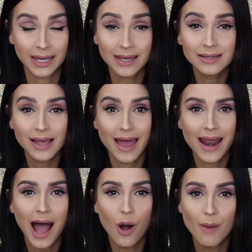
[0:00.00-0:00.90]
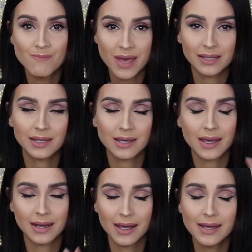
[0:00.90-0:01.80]
is and how
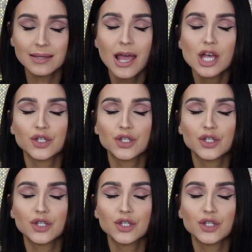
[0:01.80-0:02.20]
amazing it is.